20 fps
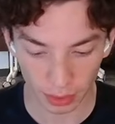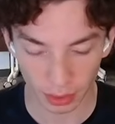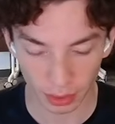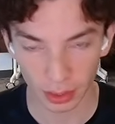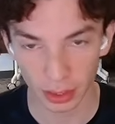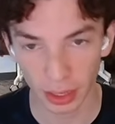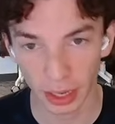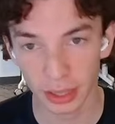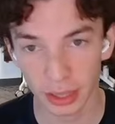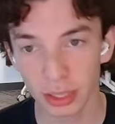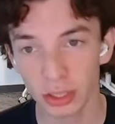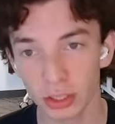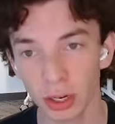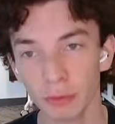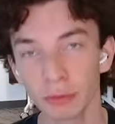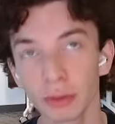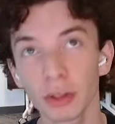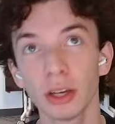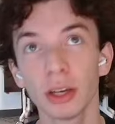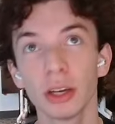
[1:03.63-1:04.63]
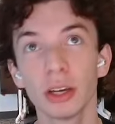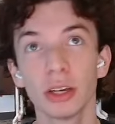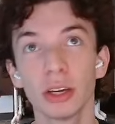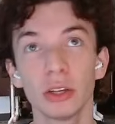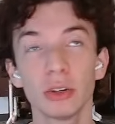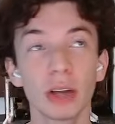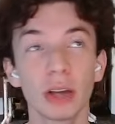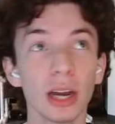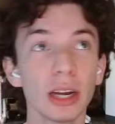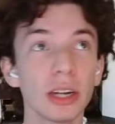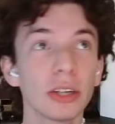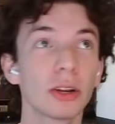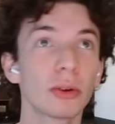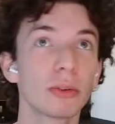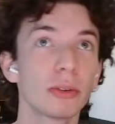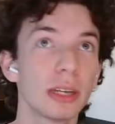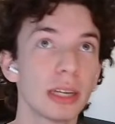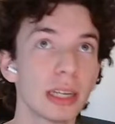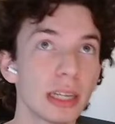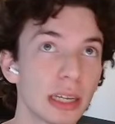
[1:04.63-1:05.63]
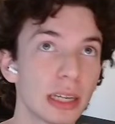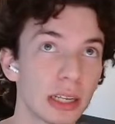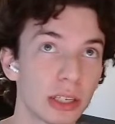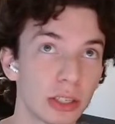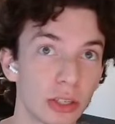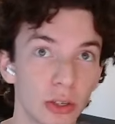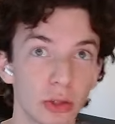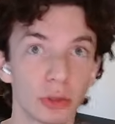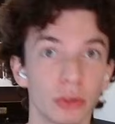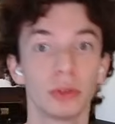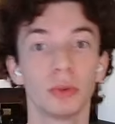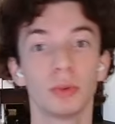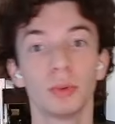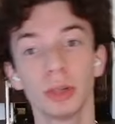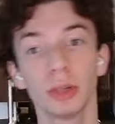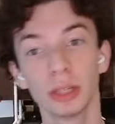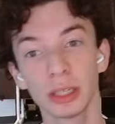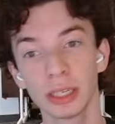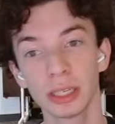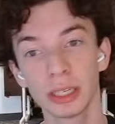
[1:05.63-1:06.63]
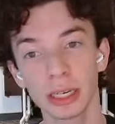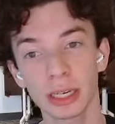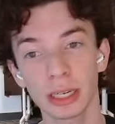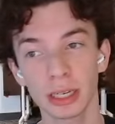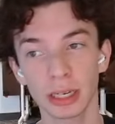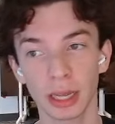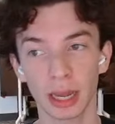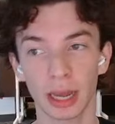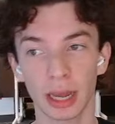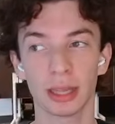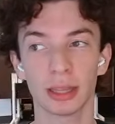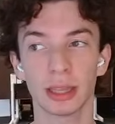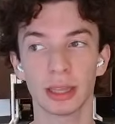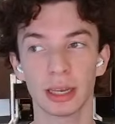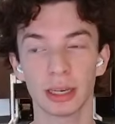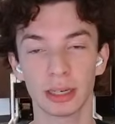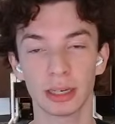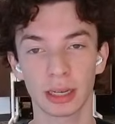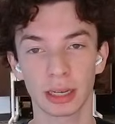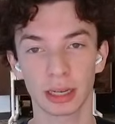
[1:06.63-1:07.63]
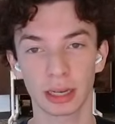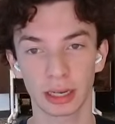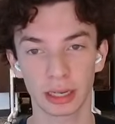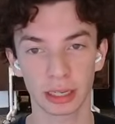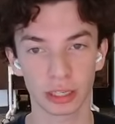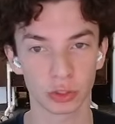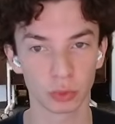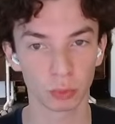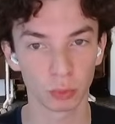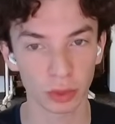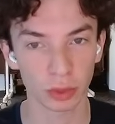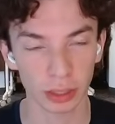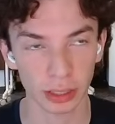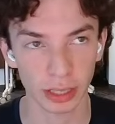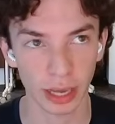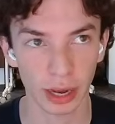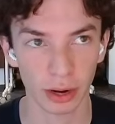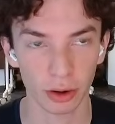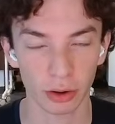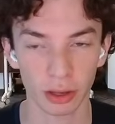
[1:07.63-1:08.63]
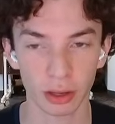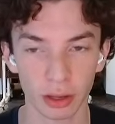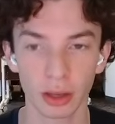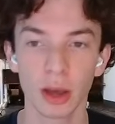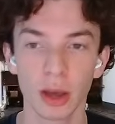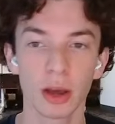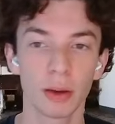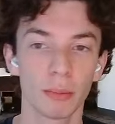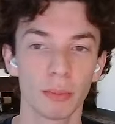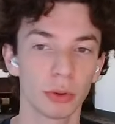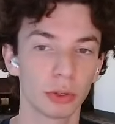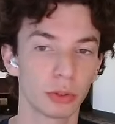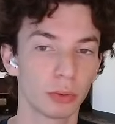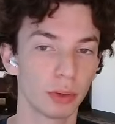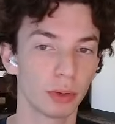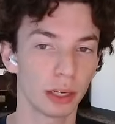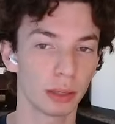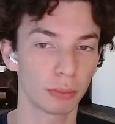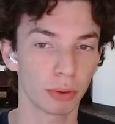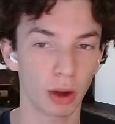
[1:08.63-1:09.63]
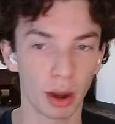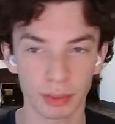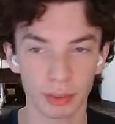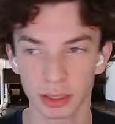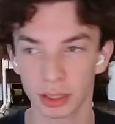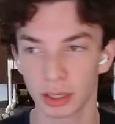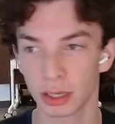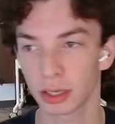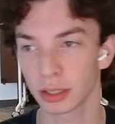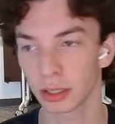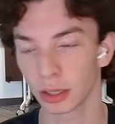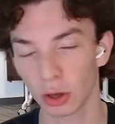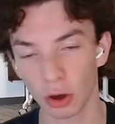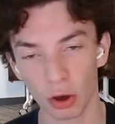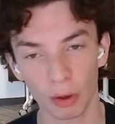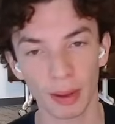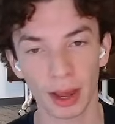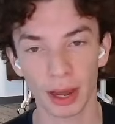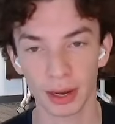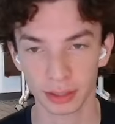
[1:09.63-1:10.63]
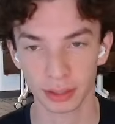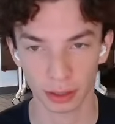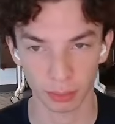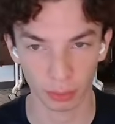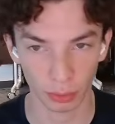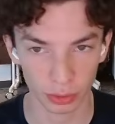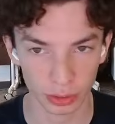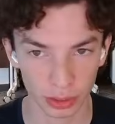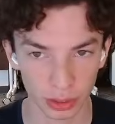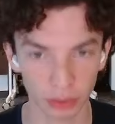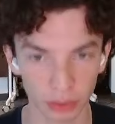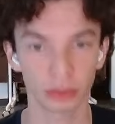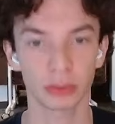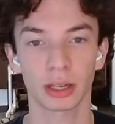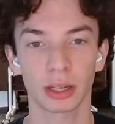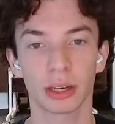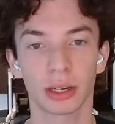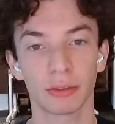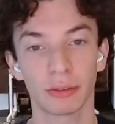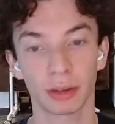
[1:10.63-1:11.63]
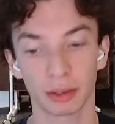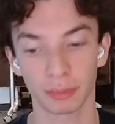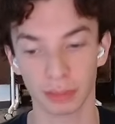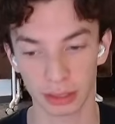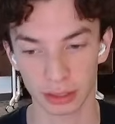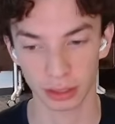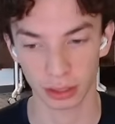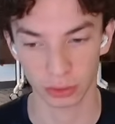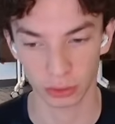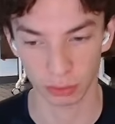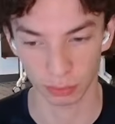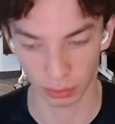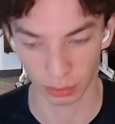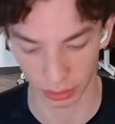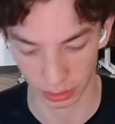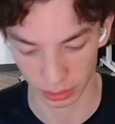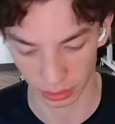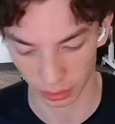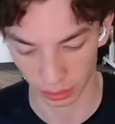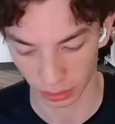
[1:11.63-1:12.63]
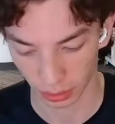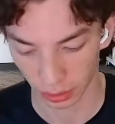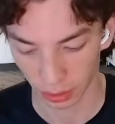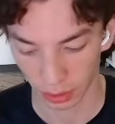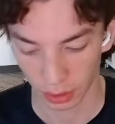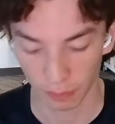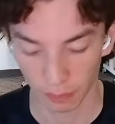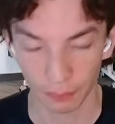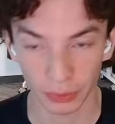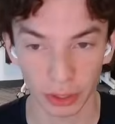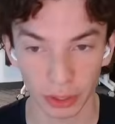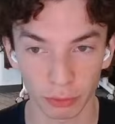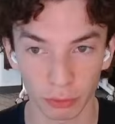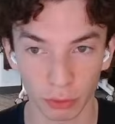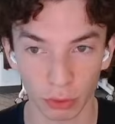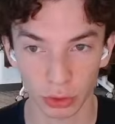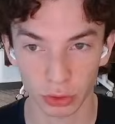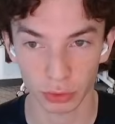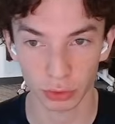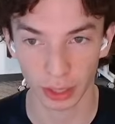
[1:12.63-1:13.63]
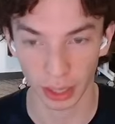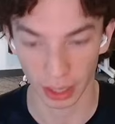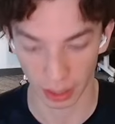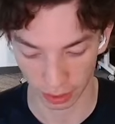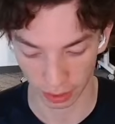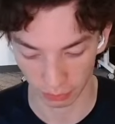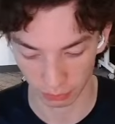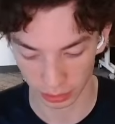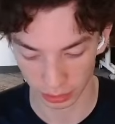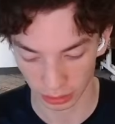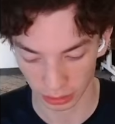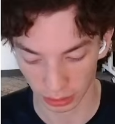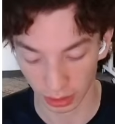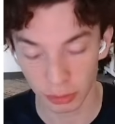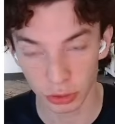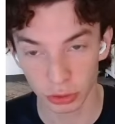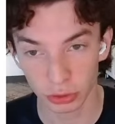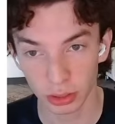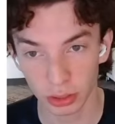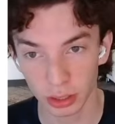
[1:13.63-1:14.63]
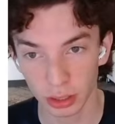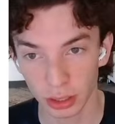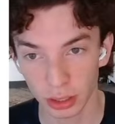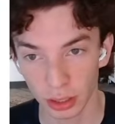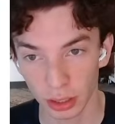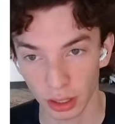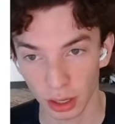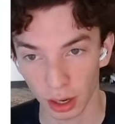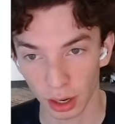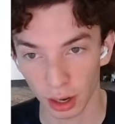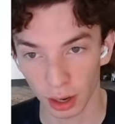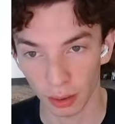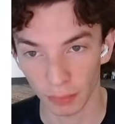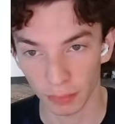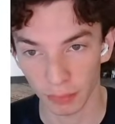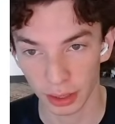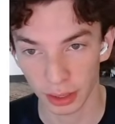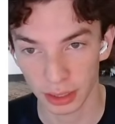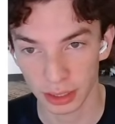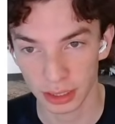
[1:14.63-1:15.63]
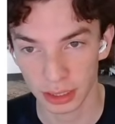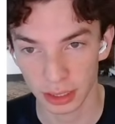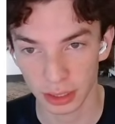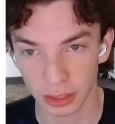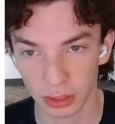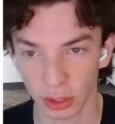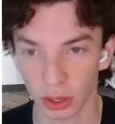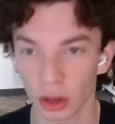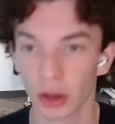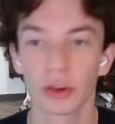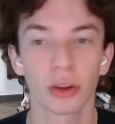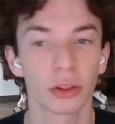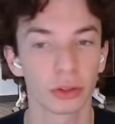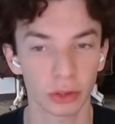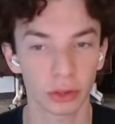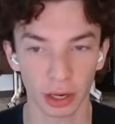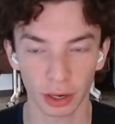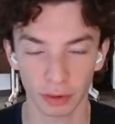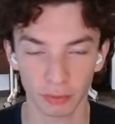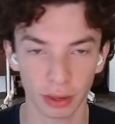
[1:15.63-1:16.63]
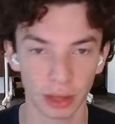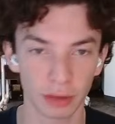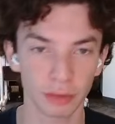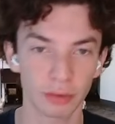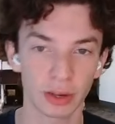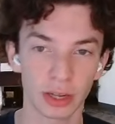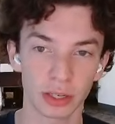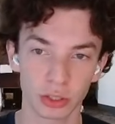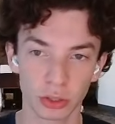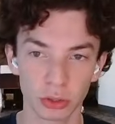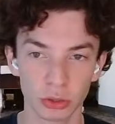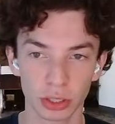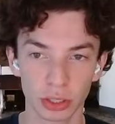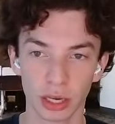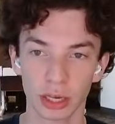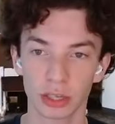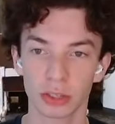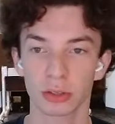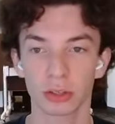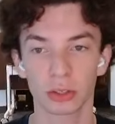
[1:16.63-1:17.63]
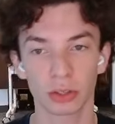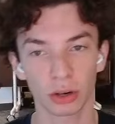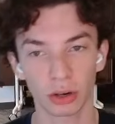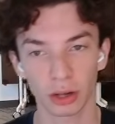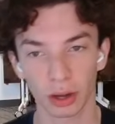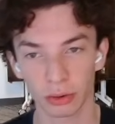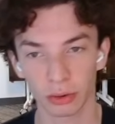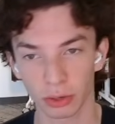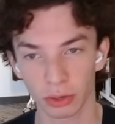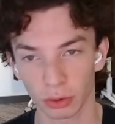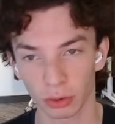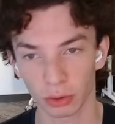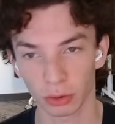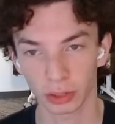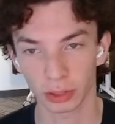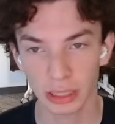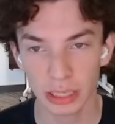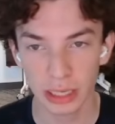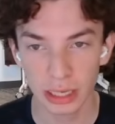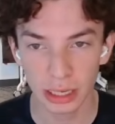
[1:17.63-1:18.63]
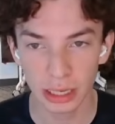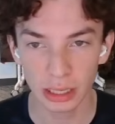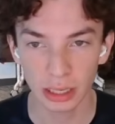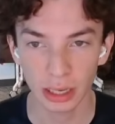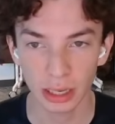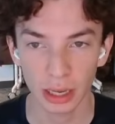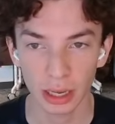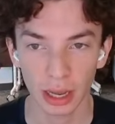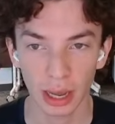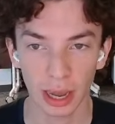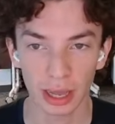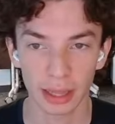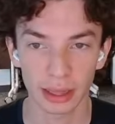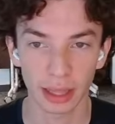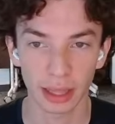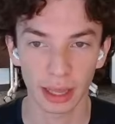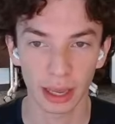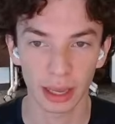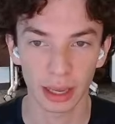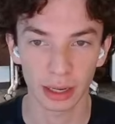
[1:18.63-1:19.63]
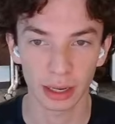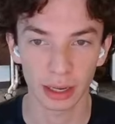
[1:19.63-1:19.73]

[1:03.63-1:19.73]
And this stuff, you kind of don't need it until really need it, and then it kind of gets really hairy between promises and callbacks and abort signals, and effect makes that super easy. Then of course we have telemetry, and this is another kind of advanced use case. You start out, you don't really need it, and then